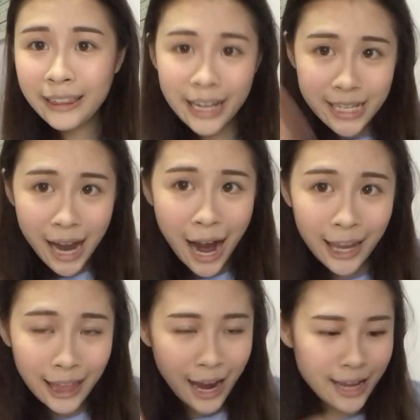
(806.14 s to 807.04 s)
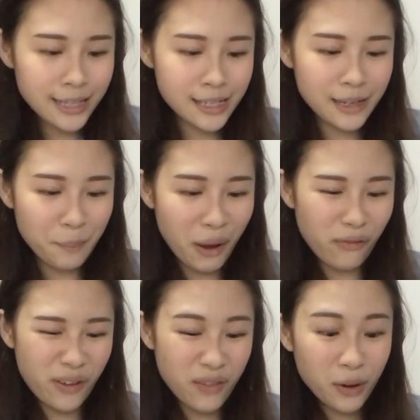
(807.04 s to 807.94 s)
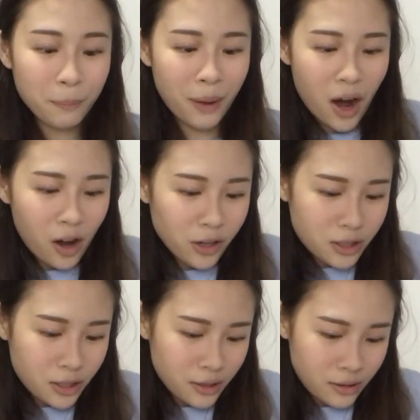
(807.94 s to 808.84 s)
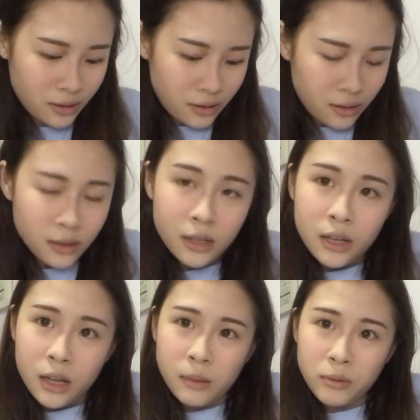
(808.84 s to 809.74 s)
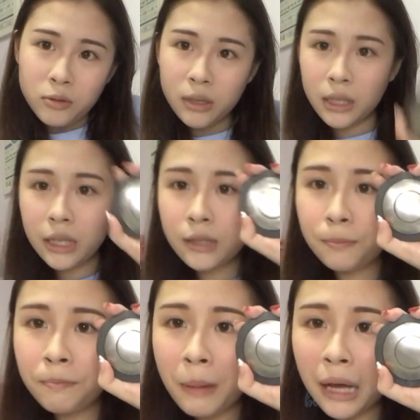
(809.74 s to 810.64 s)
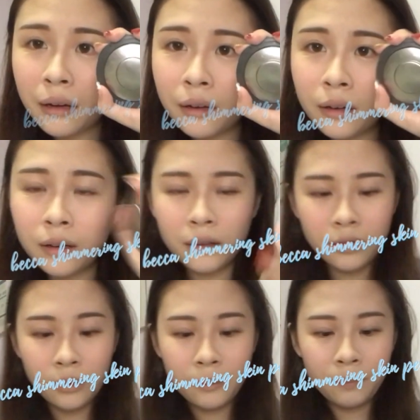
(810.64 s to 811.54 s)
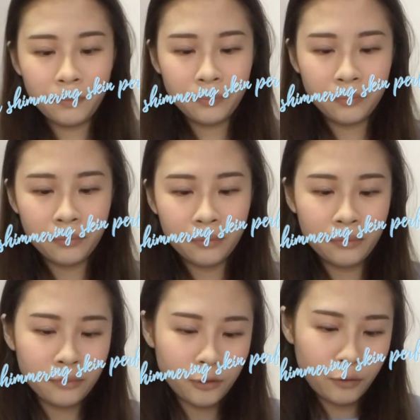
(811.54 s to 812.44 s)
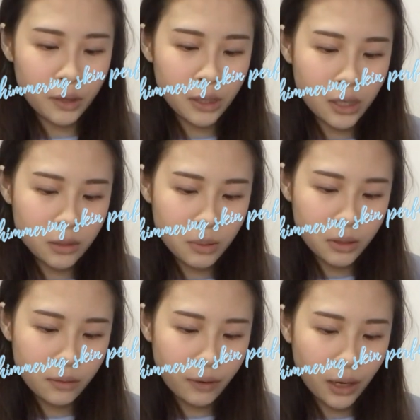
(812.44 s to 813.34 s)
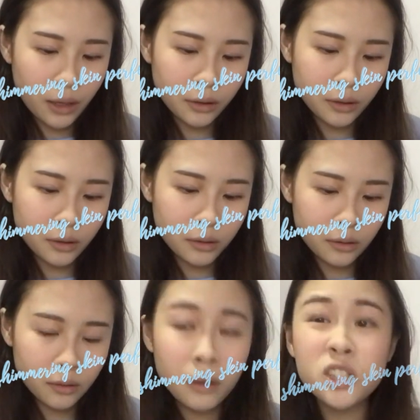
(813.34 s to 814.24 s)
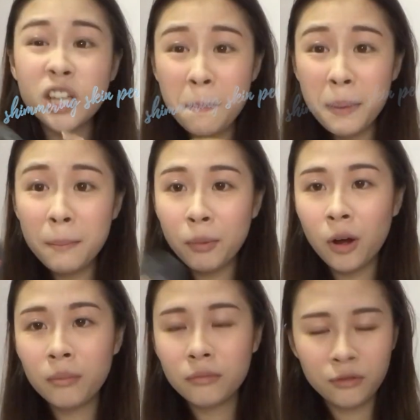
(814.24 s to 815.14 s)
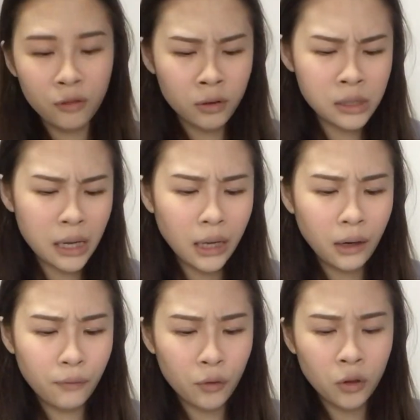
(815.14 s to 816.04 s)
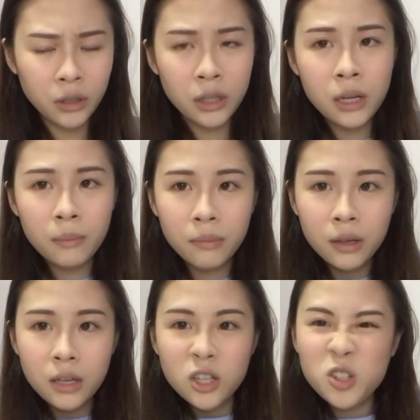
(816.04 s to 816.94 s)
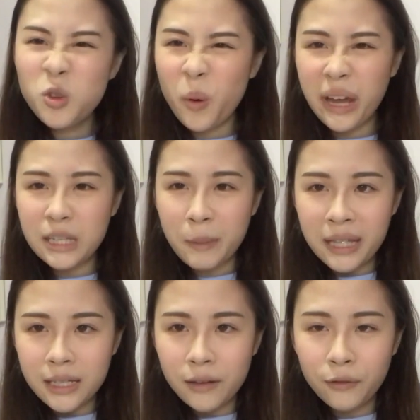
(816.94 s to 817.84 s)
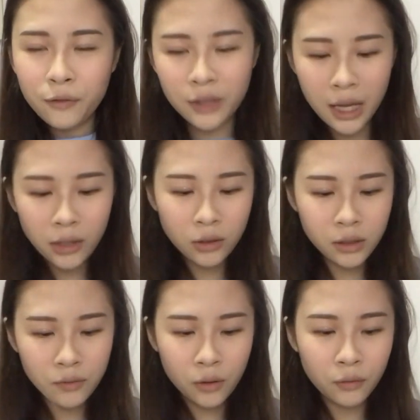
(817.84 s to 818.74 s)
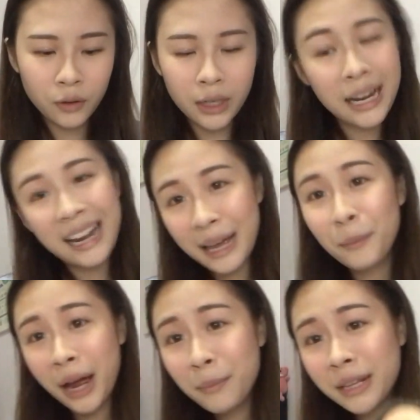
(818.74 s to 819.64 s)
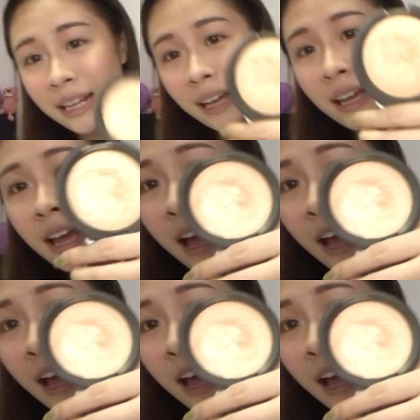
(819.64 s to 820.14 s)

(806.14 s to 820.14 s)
Next, highlight, my favorite part. I'm using this Becca freaking expensive highlighter, Champagne Pop. For a second I forgot the name. So expensive, $58 for a freaking highlight. But I mean, like,